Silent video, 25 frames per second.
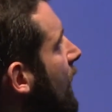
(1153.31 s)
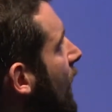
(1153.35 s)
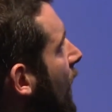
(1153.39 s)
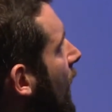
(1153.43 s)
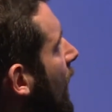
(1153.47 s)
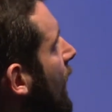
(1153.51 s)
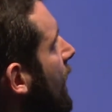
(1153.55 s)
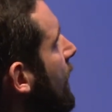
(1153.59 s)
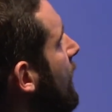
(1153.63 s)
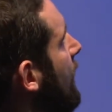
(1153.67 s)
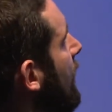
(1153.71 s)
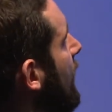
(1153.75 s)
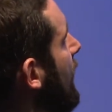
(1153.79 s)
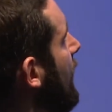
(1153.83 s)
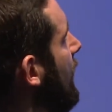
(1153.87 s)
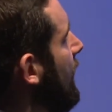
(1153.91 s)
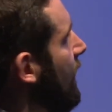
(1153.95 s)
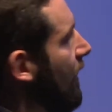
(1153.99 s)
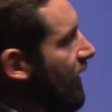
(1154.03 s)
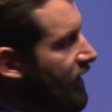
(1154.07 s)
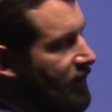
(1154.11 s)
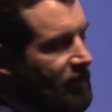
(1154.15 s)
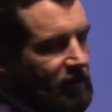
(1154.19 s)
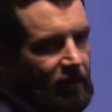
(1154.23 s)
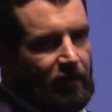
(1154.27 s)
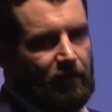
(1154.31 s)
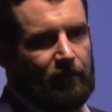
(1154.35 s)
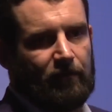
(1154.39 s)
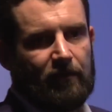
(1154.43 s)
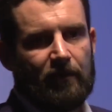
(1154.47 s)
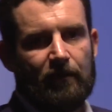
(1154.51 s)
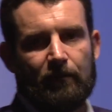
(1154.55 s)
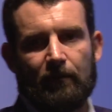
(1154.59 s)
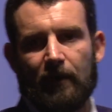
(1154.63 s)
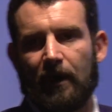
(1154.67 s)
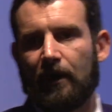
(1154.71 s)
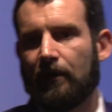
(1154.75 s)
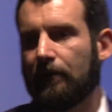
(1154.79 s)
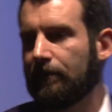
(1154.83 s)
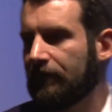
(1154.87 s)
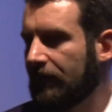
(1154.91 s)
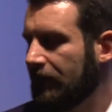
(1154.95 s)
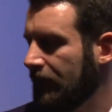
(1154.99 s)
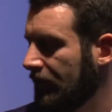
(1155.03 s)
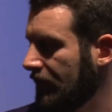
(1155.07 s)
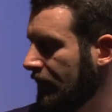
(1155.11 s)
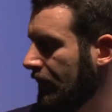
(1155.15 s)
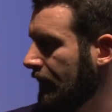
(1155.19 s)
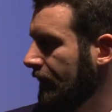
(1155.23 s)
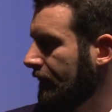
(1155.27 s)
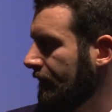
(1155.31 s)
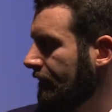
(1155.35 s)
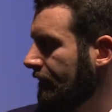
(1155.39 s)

on, I think we're well up there, yeah.